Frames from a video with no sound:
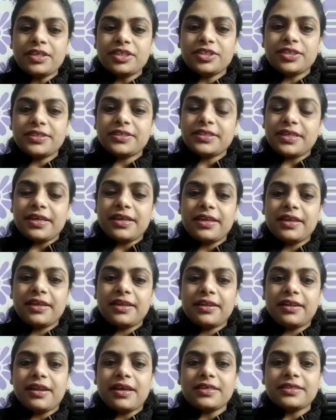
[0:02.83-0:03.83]
She is studying
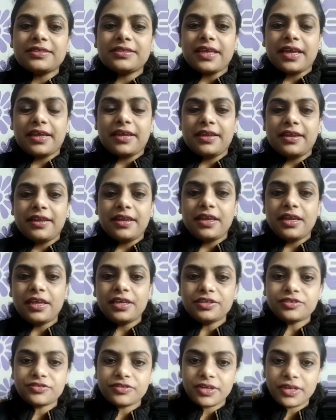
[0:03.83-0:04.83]
in class 2nd
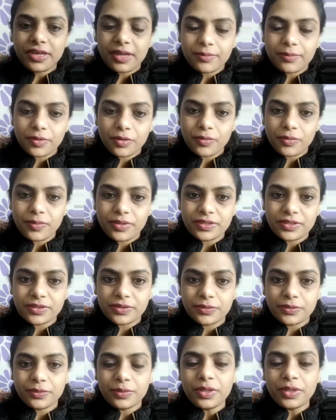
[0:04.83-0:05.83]
A in Shriram Global
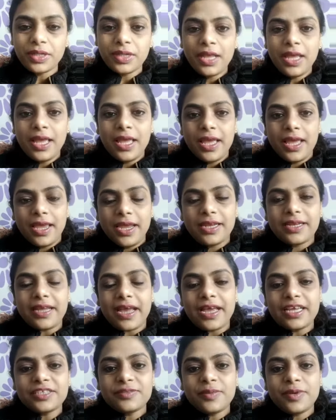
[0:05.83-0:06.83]
School. It
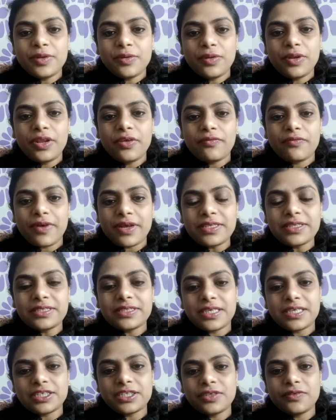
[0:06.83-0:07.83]
has been only one
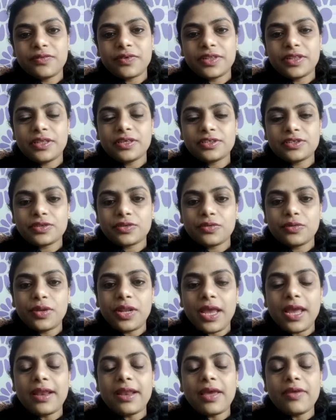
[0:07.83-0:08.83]
session with the school
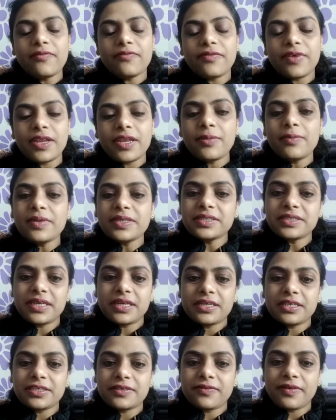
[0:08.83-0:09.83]
and I am very much
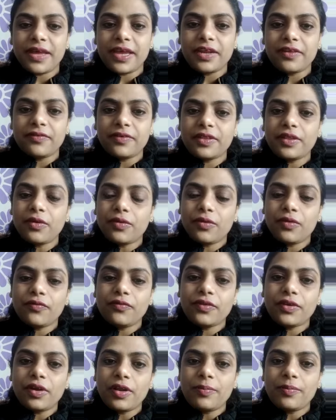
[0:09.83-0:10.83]
satisfied with the
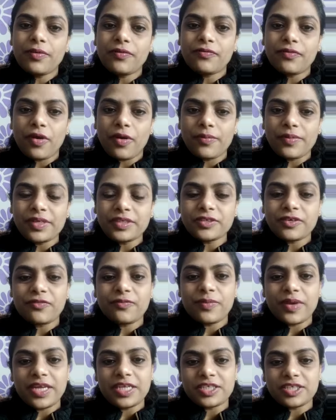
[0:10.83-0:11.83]
overall performance
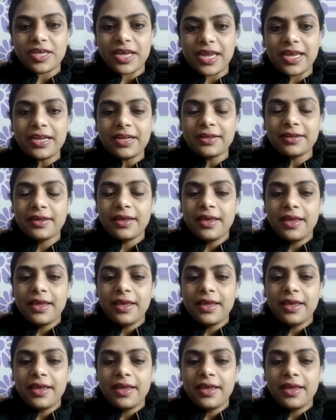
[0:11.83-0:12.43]
of my child.